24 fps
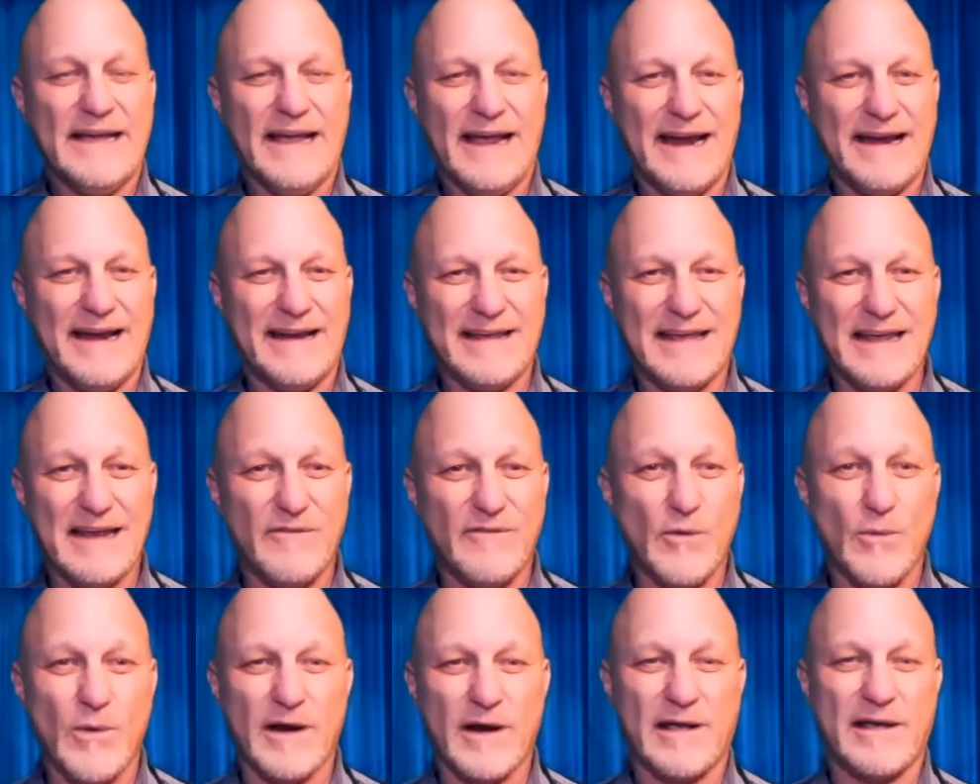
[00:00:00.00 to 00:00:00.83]
And again, if
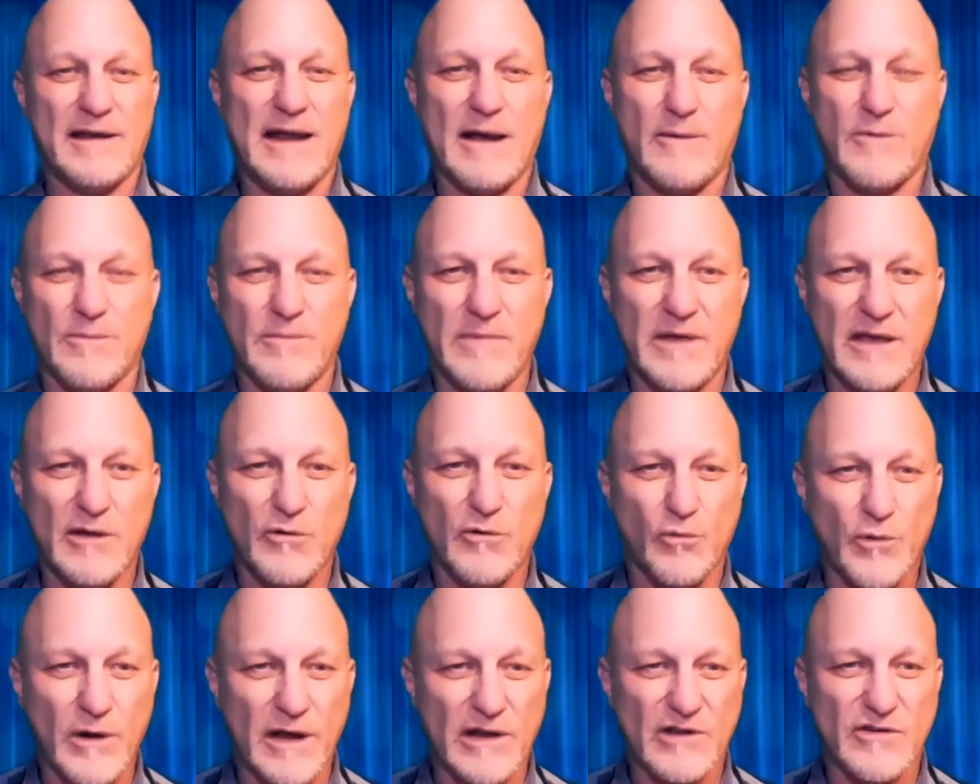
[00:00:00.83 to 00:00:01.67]
you want to connect with me,
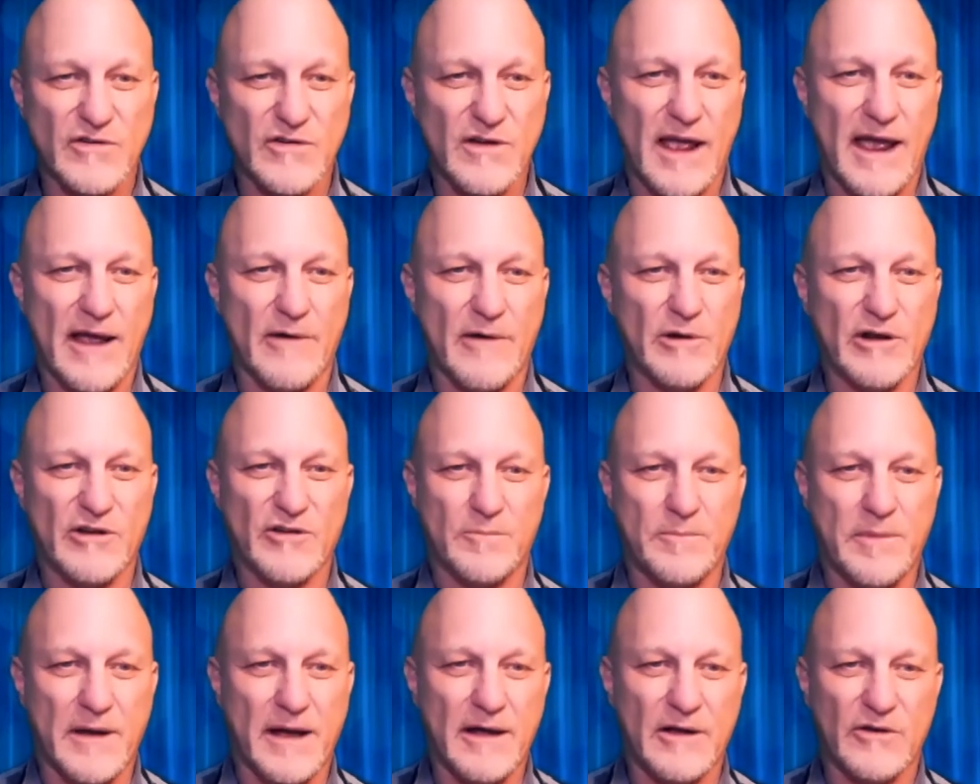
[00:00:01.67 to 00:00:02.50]

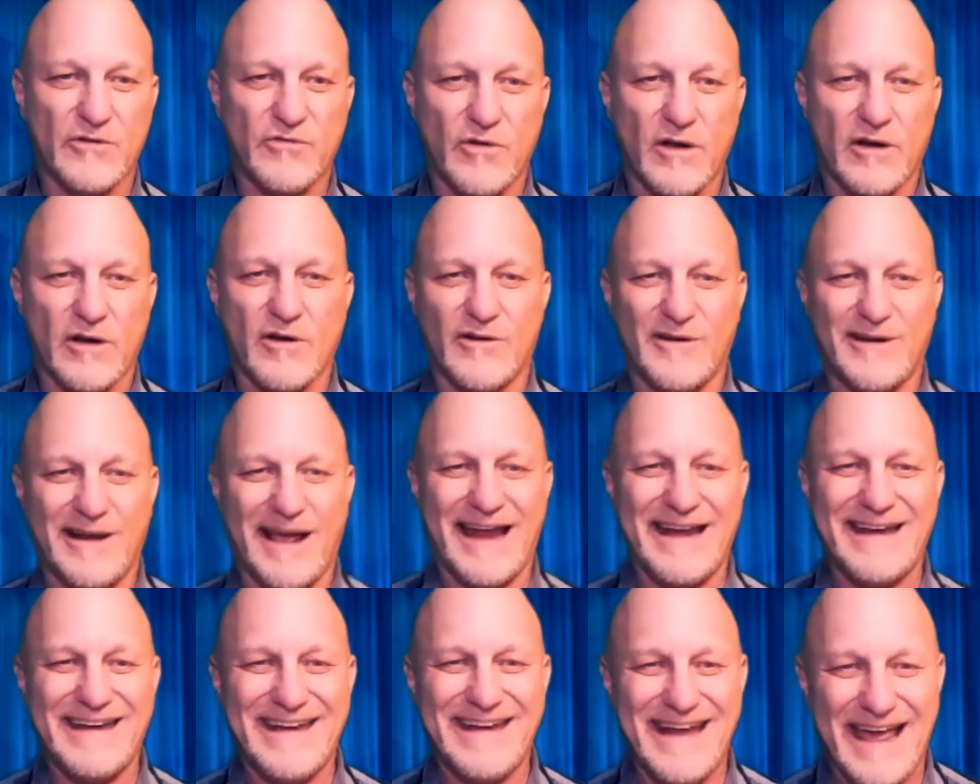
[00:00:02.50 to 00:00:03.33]

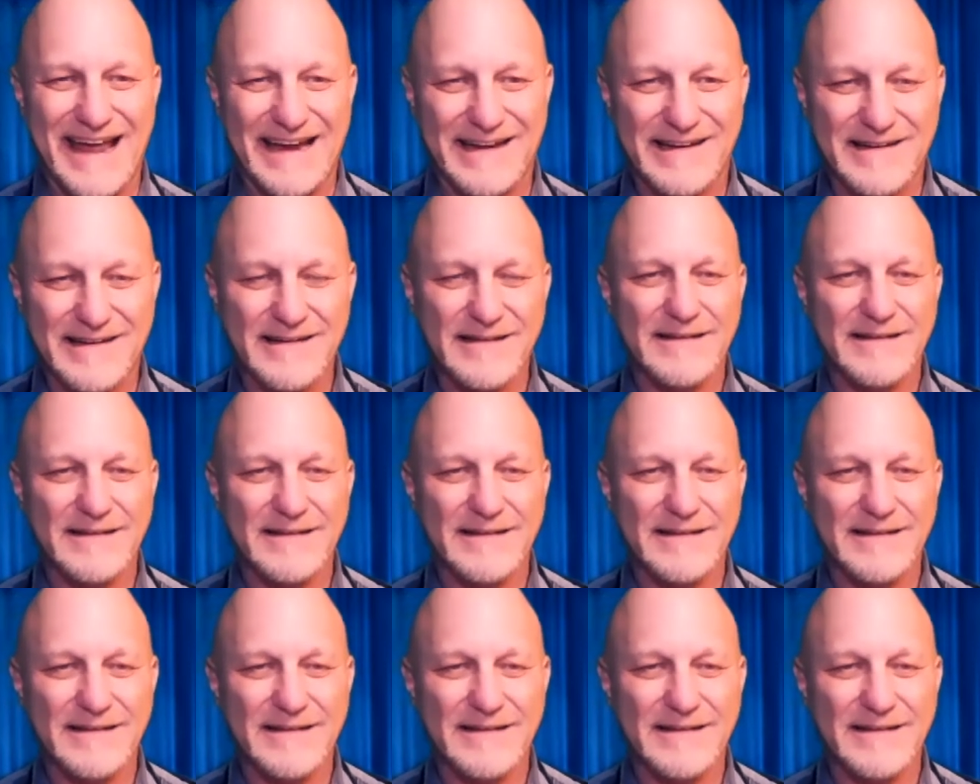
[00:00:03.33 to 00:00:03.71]
rich@richbontrager.net.